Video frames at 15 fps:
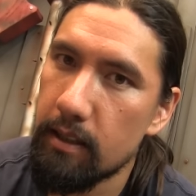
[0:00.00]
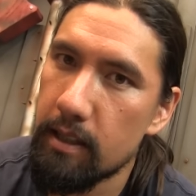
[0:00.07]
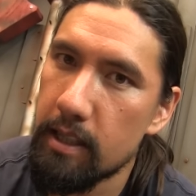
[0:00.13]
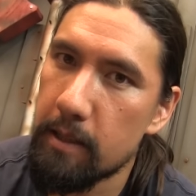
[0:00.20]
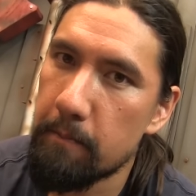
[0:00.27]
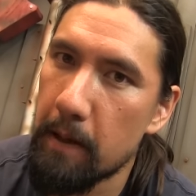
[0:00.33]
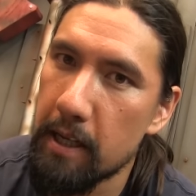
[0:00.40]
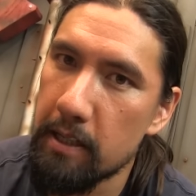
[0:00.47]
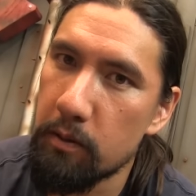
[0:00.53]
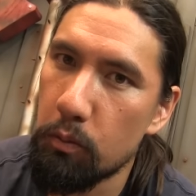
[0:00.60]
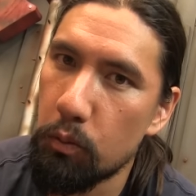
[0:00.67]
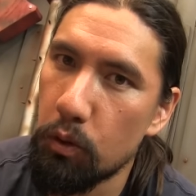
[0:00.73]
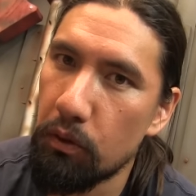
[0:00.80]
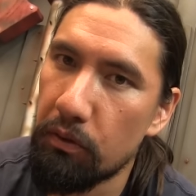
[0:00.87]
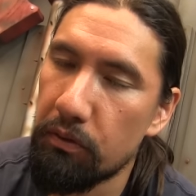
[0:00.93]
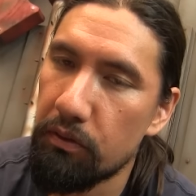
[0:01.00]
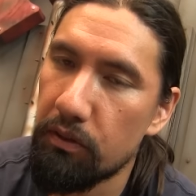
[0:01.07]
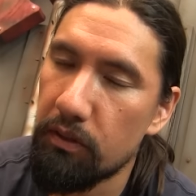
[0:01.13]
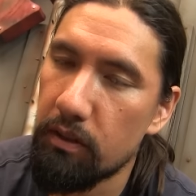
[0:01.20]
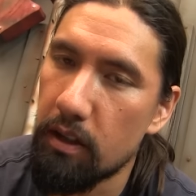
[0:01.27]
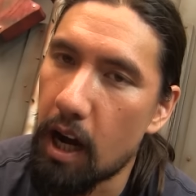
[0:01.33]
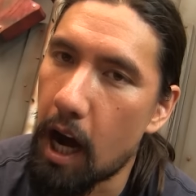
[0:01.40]
space wolf
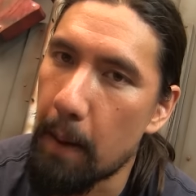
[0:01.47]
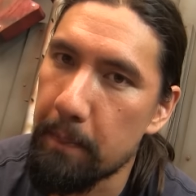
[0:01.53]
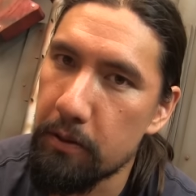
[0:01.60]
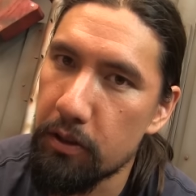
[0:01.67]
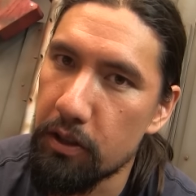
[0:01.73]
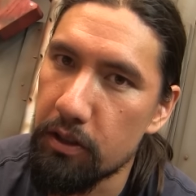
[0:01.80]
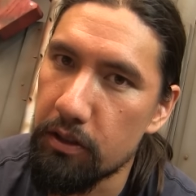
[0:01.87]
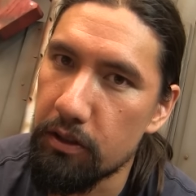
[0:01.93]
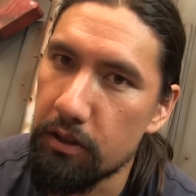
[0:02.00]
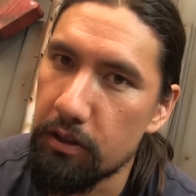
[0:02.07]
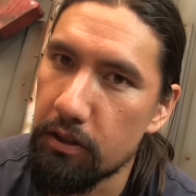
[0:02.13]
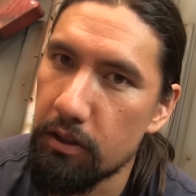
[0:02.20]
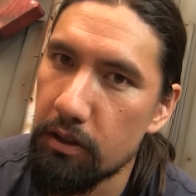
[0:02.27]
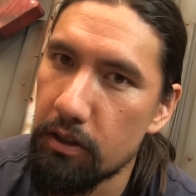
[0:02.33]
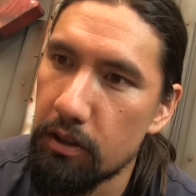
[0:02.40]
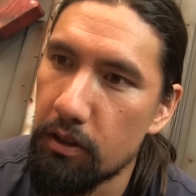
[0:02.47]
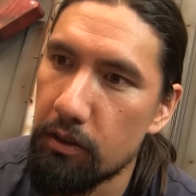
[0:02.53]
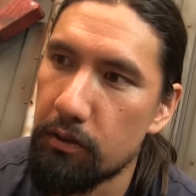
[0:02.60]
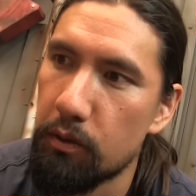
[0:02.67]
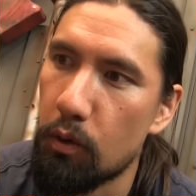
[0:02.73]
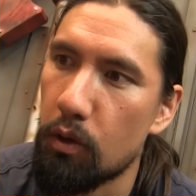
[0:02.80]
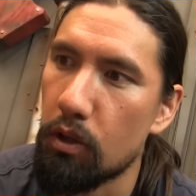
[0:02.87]
options
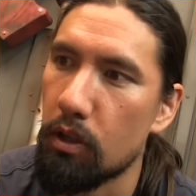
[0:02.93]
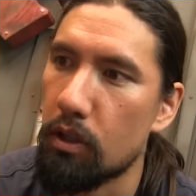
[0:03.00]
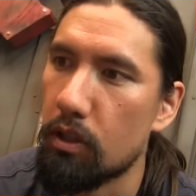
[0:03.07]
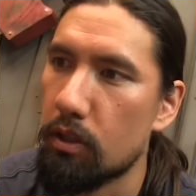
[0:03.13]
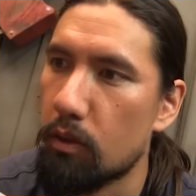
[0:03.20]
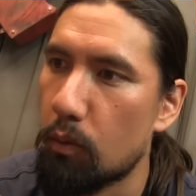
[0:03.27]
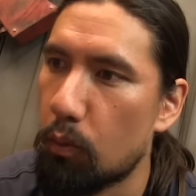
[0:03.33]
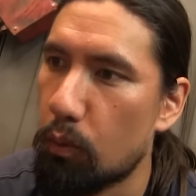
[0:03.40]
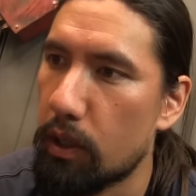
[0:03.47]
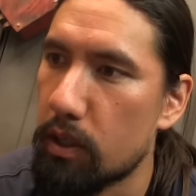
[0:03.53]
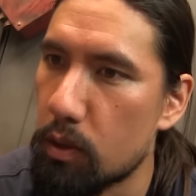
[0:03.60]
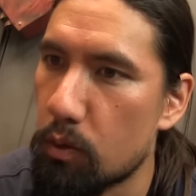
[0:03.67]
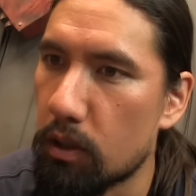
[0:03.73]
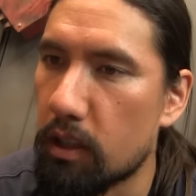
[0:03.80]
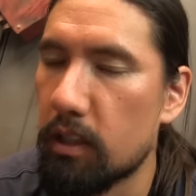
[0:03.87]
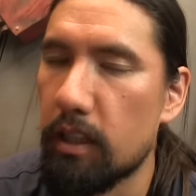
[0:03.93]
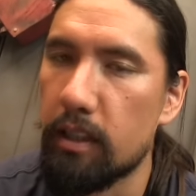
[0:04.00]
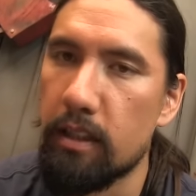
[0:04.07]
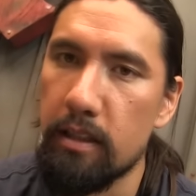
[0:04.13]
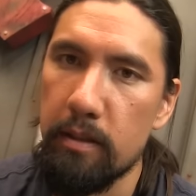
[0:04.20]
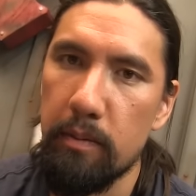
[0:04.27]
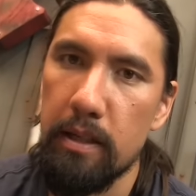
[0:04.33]
for when you are
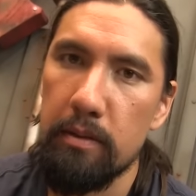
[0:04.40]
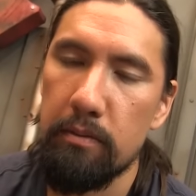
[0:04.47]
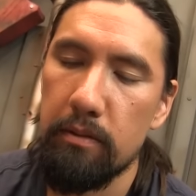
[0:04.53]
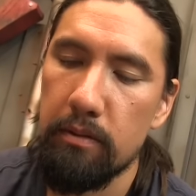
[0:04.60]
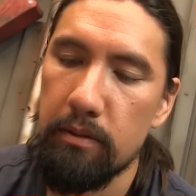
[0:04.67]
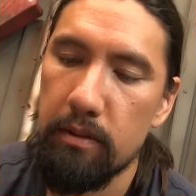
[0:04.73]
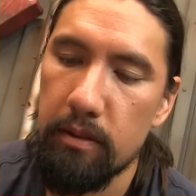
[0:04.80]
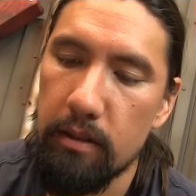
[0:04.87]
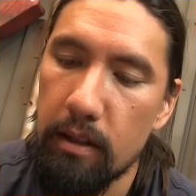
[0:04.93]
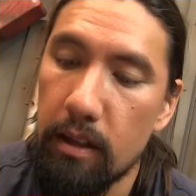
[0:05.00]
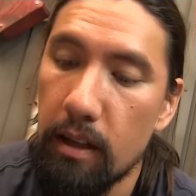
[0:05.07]
collecting space wolves.